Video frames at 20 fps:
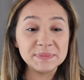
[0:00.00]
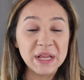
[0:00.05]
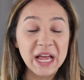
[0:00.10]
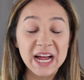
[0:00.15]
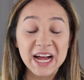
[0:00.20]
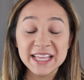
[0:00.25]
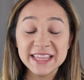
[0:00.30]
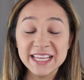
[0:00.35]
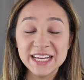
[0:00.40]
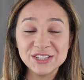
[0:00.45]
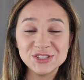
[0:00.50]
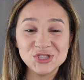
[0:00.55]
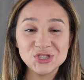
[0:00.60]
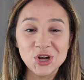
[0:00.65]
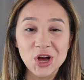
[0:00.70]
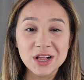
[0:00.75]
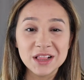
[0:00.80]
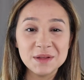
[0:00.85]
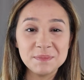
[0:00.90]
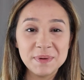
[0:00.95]
I got that
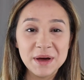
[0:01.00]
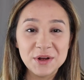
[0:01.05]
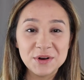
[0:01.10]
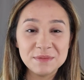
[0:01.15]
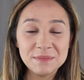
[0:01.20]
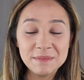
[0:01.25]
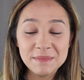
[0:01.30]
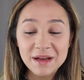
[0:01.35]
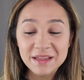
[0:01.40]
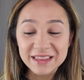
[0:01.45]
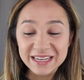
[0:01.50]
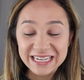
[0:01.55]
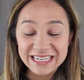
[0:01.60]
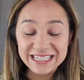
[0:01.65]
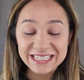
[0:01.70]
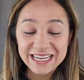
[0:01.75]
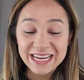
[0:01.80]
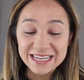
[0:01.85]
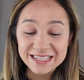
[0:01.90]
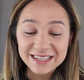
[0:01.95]
chocolate powder in my mouth and
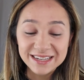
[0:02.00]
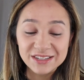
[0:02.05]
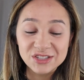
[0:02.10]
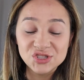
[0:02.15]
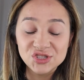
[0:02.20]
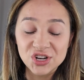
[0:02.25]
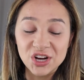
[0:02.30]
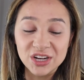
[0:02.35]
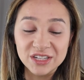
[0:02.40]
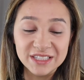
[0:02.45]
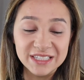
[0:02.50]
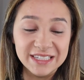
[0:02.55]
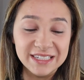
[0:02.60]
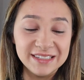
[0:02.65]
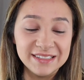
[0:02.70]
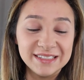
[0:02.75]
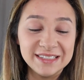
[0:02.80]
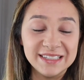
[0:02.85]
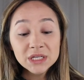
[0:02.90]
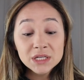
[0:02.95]
it tastes like
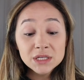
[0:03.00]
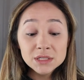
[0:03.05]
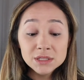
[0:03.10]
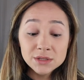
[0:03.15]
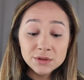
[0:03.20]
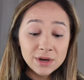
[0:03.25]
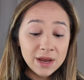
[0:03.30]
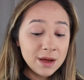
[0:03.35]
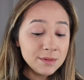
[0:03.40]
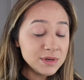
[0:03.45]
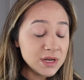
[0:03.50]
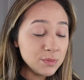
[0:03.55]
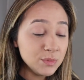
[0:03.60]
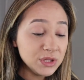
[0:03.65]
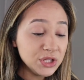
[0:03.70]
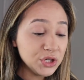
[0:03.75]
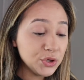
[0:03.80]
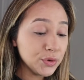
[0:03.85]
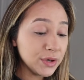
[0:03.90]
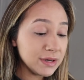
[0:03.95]
chocolate. So now I'm done with
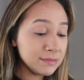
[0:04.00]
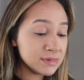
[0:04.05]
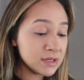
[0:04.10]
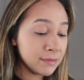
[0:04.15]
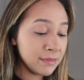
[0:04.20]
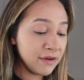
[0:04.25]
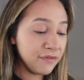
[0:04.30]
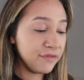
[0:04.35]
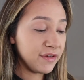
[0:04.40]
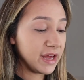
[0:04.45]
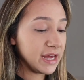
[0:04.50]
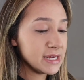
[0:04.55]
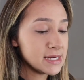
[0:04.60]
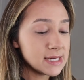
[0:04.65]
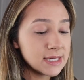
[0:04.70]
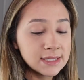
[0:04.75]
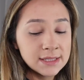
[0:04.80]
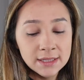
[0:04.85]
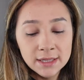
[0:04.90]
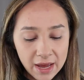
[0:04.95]
the creams on my
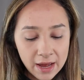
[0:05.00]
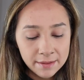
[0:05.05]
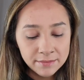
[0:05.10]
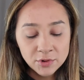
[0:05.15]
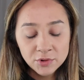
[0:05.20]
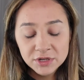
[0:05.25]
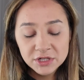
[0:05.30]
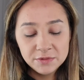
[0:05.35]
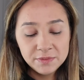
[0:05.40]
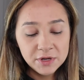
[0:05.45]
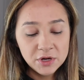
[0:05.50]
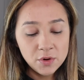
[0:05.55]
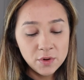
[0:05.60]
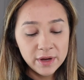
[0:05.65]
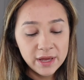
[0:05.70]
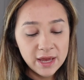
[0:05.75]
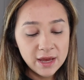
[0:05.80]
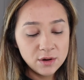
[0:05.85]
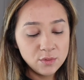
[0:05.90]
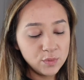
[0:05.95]
face. I'm going to be
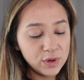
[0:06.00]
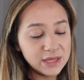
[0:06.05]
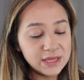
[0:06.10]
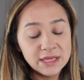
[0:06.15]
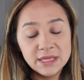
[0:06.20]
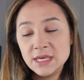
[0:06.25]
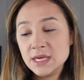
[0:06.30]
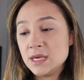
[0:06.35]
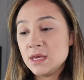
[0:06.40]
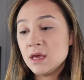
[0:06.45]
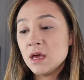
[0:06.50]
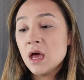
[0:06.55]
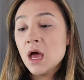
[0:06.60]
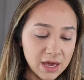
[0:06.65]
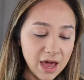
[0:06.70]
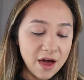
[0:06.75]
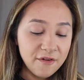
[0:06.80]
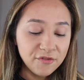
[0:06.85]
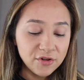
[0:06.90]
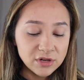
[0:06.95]
going in with the
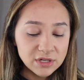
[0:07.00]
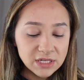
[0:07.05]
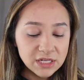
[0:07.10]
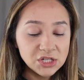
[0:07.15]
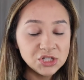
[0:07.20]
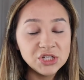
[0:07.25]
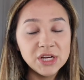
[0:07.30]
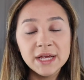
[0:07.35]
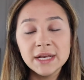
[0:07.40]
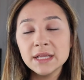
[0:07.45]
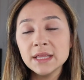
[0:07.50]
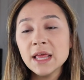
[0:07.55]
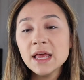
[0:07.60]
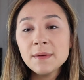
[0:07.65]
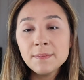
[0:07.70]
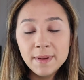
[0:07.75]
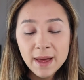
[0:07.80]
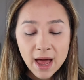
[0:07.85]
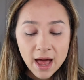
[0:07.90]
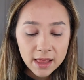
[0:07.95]
Kat Von D Shade and
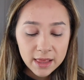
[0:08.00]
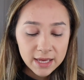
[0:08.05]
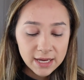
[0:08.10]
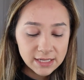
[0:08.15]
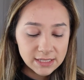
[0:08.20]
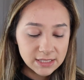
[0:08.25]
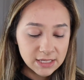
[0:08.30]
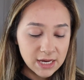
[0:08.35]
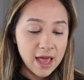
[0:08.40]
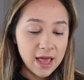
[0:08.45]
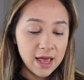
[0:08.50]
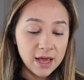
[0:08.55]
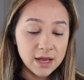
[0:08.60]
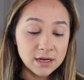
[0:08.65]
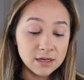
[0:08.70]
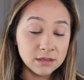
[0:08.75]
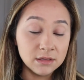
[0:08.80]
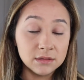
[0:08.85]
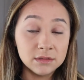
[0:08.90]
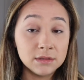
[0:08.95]
Light palette.
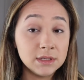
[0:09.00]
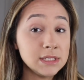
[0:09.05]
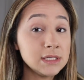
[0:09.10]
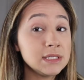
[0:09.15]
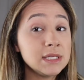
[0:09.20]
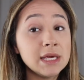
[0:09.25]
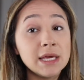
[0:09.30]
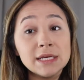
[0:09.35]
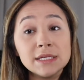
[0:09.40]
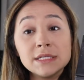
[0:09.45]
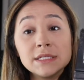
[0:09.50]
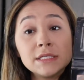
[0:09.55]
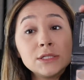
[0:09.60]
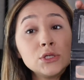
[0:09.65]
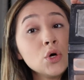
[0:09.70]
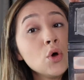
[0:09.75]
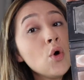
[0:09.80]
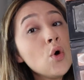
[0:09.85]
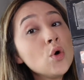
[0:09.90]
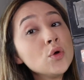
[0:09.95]
And this thing is
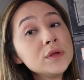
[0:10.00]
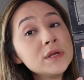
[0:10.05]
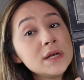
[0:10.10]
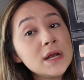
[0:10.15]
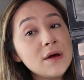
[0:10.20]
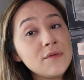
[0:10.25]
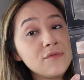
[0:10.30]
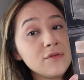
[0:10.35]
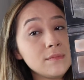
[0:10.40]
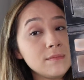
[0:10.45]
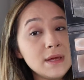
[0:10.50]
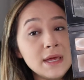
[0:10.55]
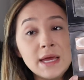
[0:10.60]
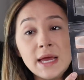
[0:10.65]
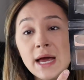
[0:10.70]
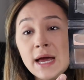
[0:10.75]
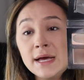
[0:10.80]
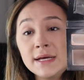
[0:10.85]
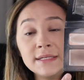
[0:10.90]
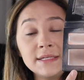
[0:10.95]
still holding up for me,
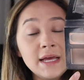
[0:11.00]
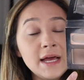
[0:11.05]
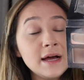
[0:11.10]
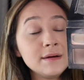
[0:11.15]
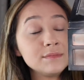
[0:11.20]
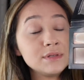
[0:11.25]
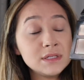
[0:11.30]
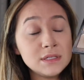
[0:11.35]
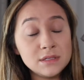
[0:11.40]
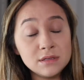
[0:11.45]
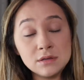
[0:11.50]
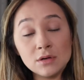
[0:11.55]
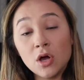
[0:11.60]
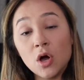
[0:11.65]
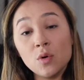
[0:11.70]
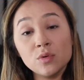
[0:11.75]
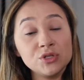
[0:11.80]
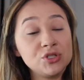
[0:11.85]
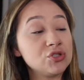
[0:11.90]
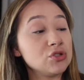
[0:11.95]
guys. I'm still
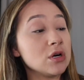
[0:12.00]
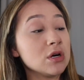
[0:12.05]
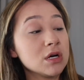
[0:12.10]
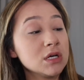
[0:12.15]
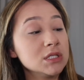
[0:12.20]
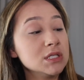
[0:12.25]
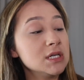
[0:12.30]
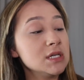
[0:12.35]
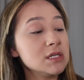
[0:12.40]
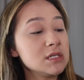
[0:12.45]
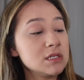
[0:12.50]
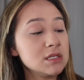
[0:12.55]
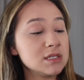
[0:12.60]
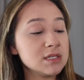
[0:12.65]
going strong on this.